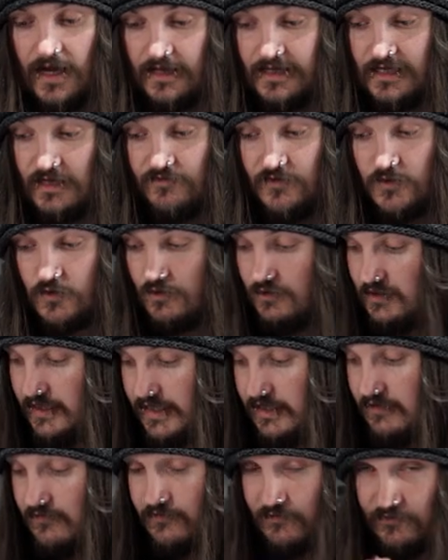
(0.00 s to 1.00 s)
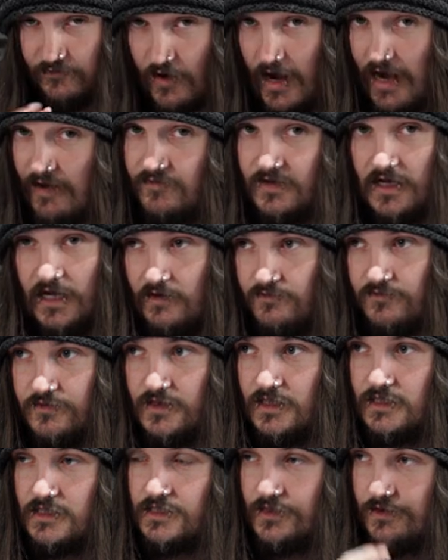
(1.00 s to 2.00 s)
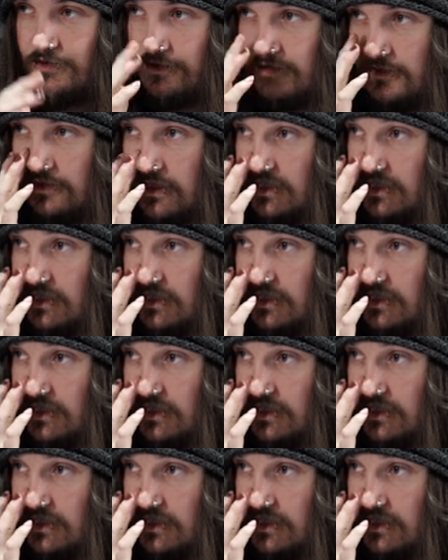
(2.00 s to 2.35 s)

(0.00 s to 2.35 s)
Giving your leader 5k for the turn